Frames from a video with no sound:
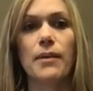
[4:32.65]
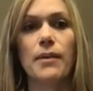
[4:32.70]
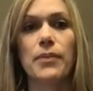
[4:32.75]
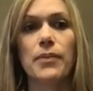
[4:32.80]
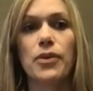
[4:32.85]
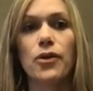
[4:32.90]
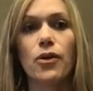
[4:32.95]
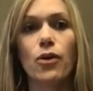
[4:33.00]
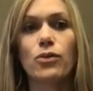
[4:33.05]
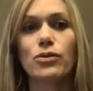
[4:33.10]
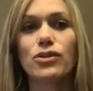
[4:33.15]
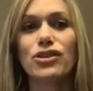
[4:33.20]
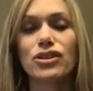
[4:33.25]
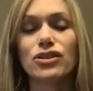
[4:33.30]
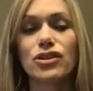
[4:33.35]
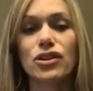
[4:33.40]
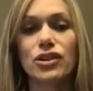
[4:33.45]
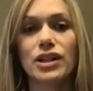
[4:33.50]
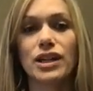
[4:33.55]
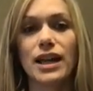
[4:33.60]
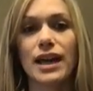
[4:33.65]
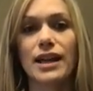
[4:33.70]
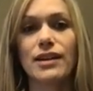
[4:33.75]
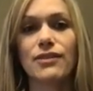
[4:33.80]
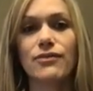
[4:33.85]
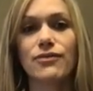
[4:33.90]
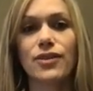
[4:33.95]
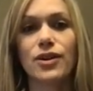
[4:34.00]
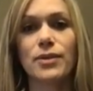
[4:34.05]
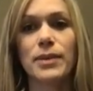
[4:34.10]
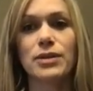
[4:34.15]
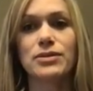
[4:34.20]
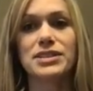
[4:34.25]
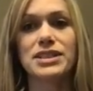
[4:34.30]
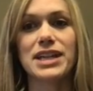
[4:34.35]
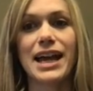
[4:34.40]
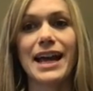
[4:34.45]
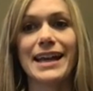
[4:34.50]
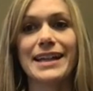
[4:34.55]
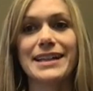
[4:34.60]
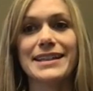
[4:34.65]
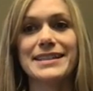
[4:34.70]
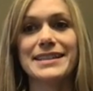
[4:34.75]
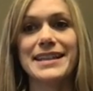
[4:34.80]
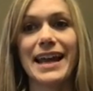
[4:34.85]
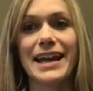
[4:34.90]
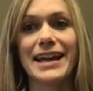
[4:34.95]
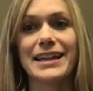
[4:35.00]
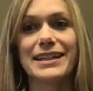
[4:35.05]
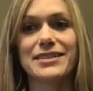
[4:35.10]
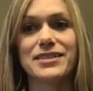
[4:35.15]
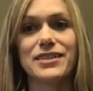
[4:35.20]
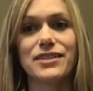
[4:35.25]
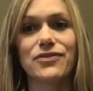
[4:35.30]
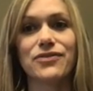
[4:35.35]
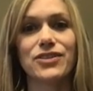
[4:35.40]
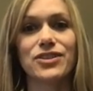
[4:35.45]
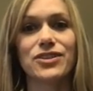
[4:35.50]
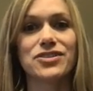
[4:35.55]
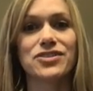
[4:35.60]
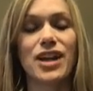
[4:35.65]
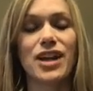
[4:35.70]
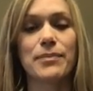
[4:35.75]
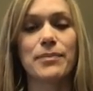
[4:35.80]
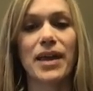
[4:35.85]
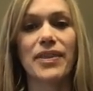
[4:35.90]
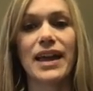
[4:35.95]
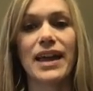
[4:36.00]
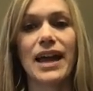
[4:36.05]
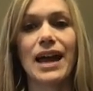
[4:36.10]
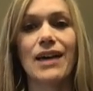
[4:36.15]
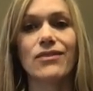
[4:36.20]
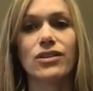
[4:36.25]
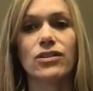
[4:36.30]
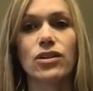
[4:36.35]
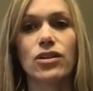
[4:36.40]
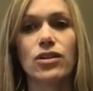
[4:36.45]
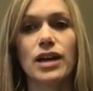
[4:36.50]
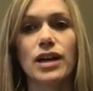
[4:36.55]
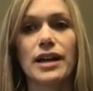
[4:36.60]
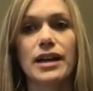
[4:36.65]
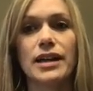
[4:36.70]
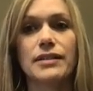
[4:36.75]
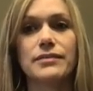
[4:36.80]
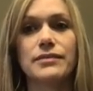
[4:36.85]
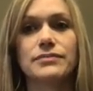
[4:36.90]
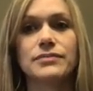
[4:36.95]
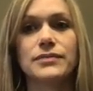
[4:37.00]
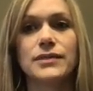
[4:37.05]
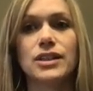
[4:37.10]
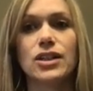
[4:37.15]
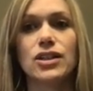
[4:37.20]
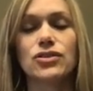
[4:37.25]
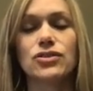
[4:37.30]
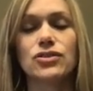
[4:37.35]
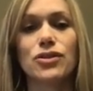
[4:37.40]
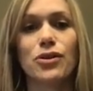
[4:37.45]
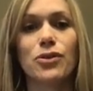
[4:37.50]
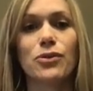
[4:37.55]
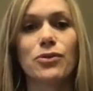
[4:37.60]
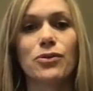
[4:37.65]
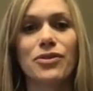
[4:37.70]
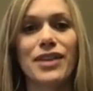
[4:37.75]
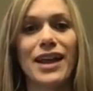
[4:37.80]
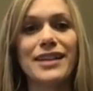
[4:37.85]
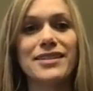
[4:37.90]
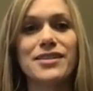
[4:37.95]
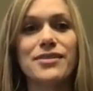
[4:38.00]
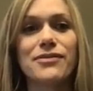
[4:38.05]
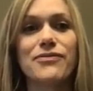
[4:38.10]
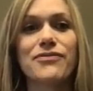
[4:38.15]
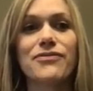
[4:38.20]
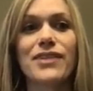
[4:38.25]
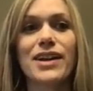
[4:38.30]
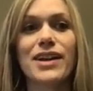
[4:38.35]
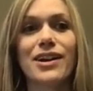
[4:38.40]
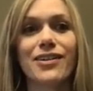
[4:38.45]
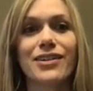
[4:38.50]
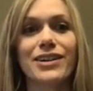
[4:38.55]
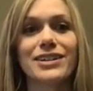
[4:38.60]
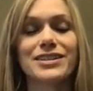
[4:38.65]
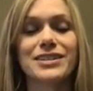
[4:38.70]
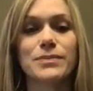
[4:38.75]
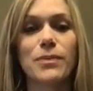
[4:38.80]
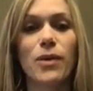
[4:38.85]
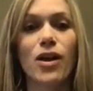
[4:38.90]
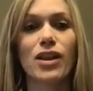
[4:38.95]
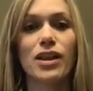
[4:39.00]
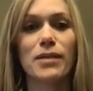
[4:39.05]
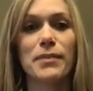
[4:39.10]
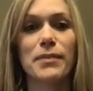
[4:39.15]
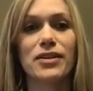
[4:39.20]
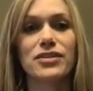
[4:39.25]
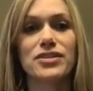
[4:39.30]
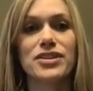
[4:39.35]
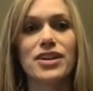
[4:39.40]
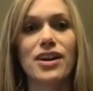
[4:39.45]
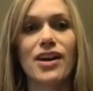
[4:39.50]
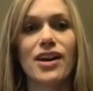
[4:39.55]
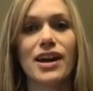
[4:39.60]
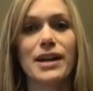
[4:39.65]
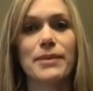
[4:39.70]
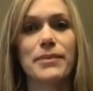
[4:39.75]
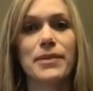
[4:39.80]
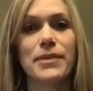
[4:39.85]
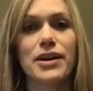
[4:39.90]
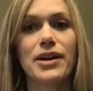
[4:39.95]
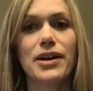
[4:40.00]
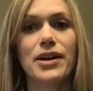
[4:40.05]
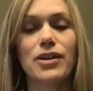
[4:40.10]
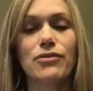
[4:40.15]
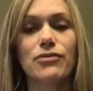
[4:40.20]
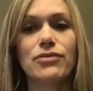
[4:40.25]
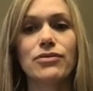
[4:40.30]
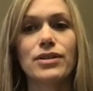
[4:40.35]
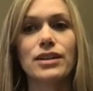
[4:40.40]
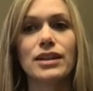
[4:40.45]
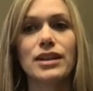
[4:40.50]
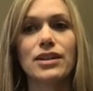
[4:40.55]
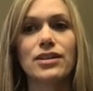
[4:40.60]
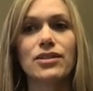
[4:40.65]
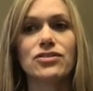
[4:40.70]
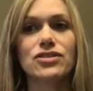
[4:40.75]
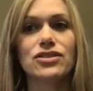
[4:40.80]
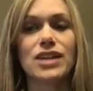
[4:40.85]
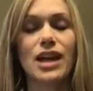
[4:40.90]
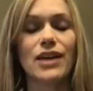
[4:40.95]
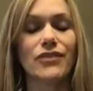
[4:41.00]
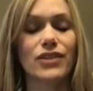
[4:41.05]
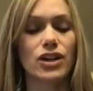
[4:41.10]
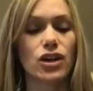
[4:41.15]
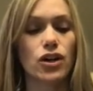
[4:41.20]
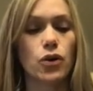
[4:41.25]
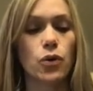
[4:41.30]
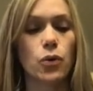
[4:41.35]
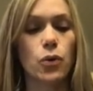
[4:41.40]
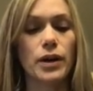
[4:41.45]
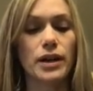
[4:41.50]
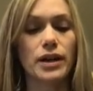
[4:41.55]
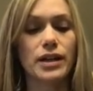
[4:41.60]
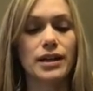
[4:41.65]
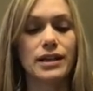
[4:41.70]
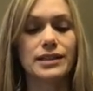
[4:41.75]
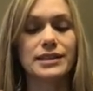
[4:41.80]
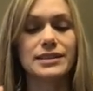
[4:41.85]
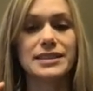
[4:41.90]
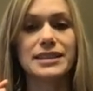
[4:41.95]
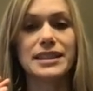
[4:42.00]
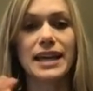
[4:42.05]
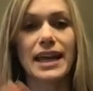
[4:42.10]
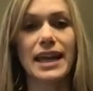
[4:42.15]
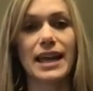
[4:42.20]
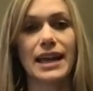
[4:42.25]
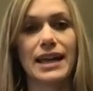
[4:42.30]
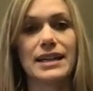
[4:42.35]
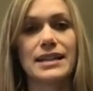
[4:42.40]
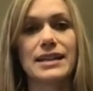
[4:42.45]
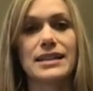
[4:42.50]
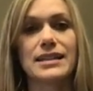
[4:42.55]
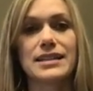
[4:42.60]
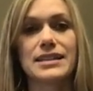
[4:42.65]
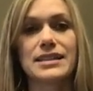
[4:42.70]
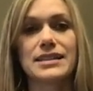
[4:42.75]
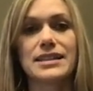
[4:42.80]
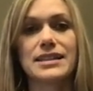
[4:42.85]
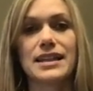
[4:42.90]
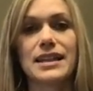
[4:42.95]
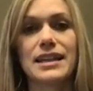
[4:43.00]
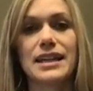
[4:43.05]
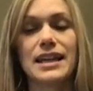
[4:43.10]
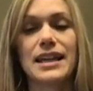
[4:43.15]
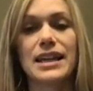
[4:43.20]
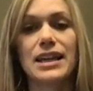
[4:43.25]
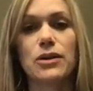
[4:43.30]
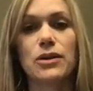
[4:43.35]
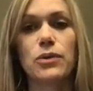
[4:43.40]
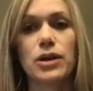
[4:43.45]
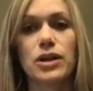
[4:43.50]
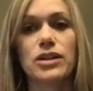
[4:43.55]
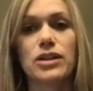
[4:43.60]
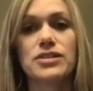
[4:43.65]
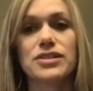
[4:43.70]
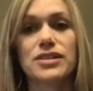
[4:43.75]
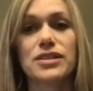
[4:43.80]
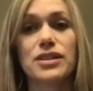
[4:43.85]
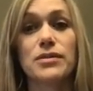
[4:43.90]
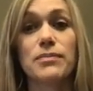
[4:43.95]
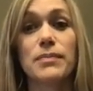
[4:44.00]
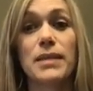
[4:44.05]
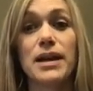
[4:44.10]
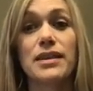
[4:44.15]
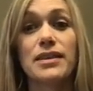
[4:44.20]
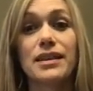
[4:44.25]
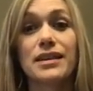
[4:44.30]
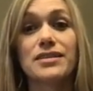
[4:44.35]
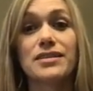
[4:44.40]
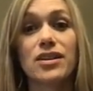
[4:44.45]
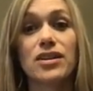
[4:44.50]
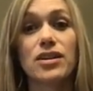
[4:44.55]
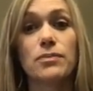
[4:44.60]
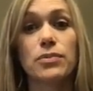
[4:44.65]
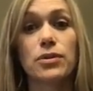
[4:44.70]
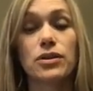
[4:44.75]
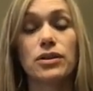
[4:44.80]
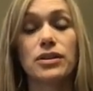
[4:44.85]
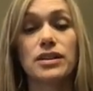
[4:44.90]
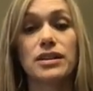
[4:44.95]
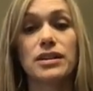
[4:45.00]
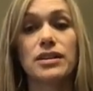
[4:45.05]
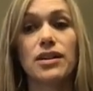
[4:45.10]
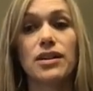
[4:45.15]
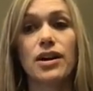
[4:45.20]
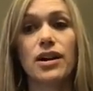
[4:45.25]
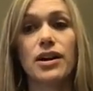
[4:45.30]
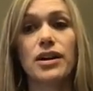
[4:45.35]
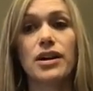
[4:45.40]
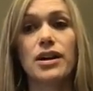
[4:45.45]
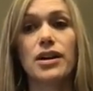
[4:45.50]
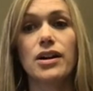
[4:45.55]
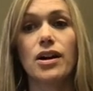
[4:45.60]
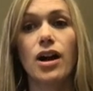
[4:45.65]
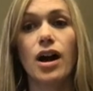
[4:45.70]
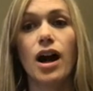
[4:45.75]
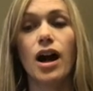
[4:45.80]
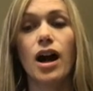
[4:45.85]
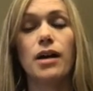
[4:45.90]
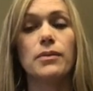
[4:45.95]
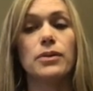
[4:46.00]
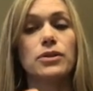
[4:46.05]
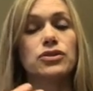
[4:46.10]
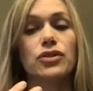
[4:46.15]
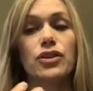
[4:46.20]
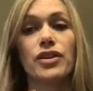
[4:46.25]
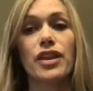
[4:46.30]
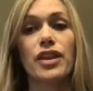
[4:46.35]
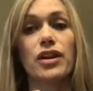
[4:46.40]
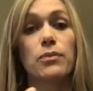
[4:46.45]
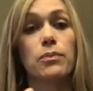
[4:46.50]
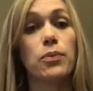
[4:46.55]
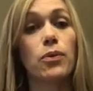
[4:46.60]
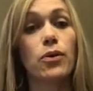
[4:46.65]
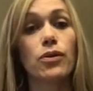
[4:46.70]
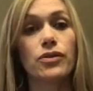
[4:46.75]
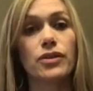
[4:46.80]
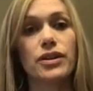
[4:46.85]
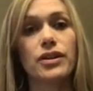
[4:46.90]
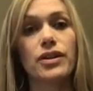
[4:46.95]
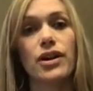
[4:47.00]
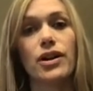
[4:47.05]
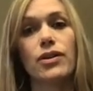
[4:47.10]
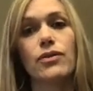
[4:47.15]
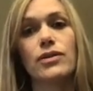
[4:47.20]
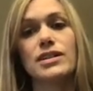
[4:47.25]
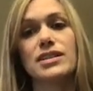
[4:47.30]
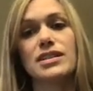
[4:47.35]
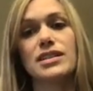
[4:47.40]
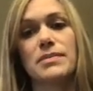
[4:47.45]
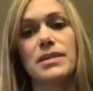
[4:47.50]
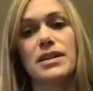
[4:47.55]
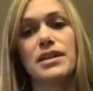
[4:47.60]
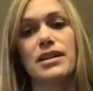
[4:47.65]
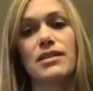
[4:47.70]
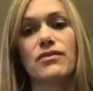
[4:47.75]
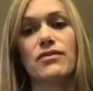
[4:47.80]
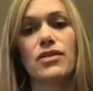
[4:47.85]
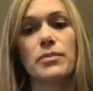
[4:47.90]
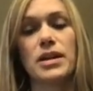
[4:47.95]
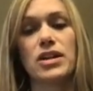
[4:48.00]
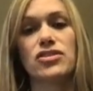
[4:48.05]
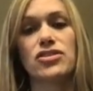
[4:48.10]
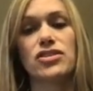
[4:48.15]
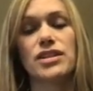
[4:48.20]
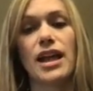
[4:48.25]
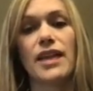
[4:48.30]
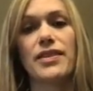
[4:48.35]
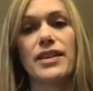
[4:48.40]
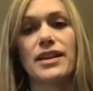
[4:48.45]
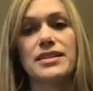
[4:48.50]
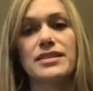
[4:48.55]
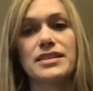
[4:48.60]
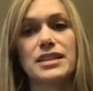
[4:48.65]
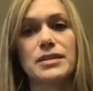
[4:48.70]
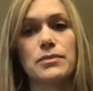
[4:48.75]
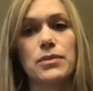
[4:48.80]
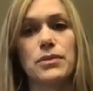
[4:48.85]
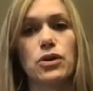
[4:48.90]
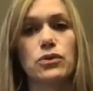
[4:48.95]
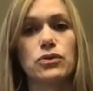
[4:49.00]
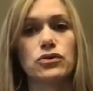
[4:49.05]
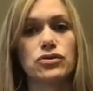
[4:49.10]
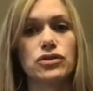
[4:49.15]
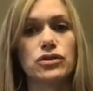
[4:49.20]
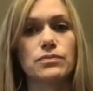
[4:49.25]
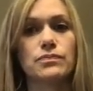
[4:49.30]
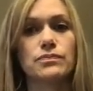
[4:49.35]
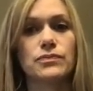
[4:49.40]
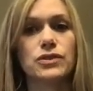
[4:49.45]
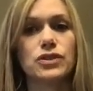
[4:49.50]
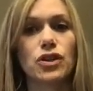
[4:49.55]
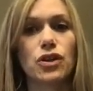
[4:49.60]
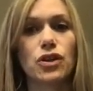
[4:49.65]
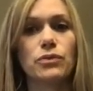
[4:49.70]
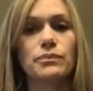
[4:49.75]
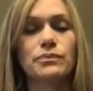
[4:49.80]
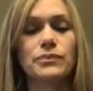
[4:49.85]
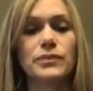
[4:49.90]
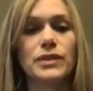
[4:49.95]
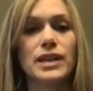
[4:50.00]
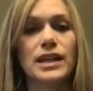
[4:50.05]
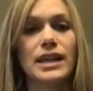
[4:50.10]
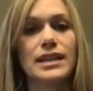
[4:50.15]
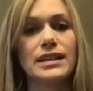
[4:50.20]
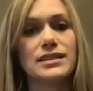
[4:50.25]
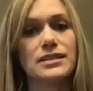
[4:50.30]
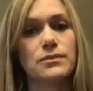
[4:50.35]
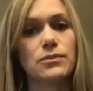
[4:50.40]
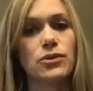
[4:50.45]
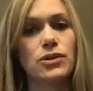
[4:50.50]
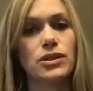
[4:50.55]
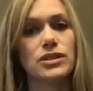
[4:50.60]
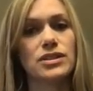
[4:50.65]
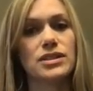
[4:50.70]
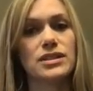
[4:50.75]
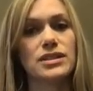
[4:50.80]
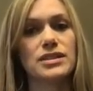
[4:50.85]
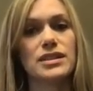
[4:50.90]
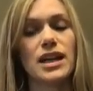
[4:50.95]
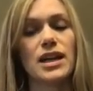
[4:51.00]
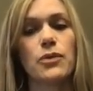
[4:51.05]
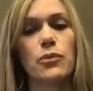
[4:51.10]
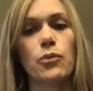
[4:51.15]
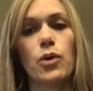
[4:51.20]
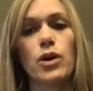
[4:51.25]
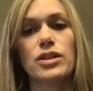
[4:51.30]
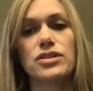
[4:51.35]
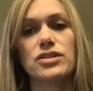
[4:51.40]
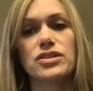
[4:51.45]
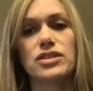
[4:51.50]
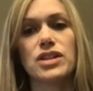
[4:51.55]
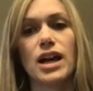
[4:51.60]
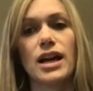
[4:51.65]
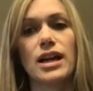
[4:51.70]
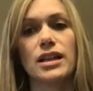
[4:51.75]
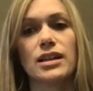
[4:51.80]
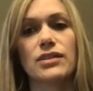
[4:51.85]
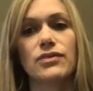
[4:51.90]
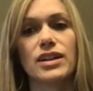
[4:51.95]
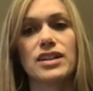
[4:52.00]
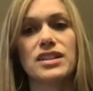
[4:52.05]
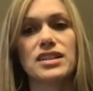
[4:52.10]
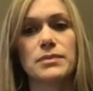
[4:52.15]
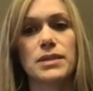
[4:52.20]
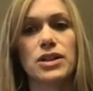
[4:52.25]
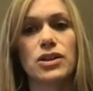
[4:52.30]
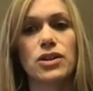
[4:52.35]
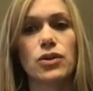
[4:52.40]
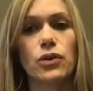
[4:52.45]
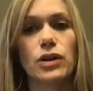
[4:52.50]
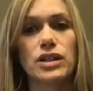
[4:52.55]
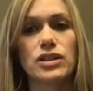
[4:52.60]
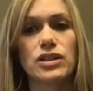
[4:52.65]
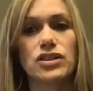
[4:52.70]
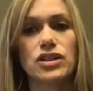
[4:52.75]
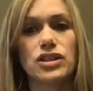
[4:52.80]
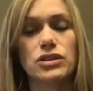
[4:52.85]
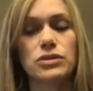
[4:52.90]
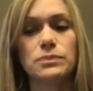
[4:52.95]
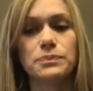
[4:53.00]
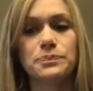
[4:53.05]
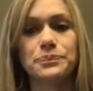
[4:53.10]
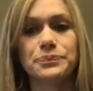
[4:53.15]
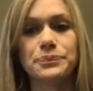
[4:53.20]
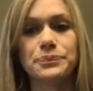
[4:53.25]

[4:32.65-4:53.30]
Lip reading: they're only looking at it for about 10 seconds the first time that they have a look at it. So that's a very small amount of time. Really, they're just having a quick scan to see the keywords. And the main things that are bulleted that are bolded are going to be the information that they see most. So it is important to decide what style of resume you're going to do.